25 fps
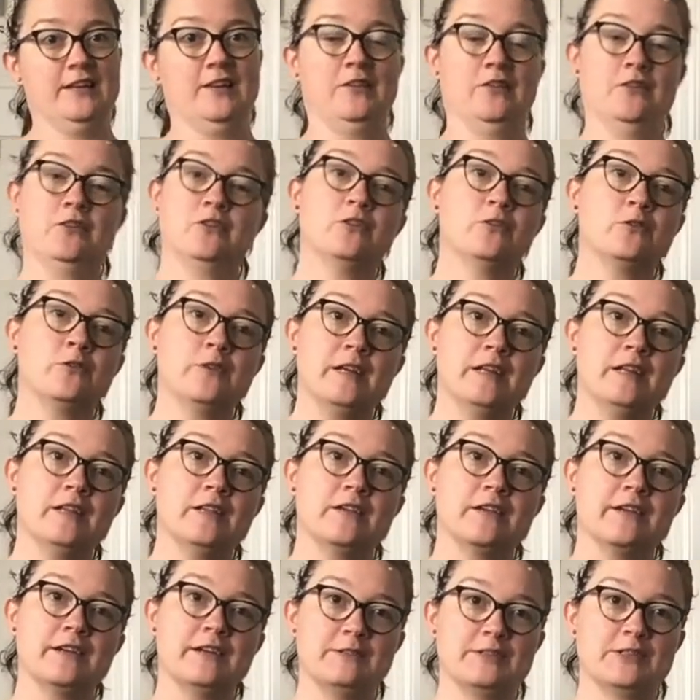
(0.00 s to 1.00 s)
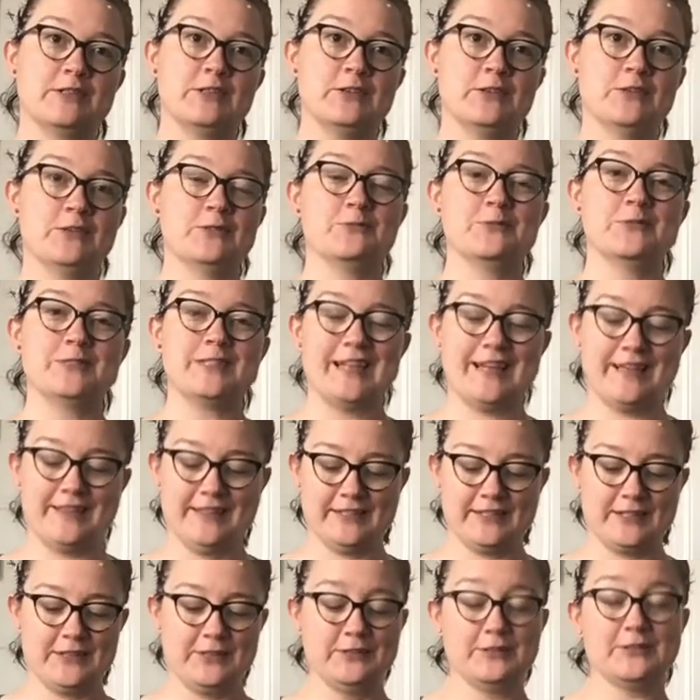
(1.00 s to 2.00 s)
little reeler, and so we'll see how this
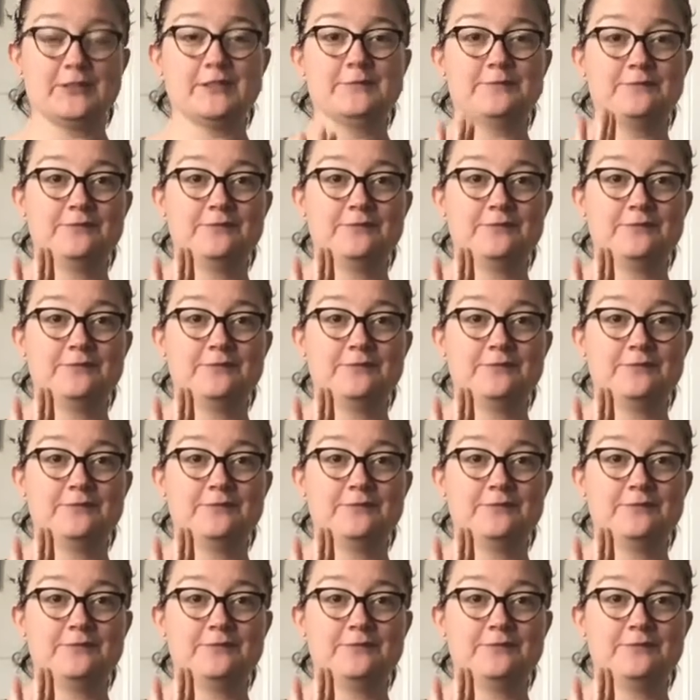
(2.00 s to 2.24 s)
goes.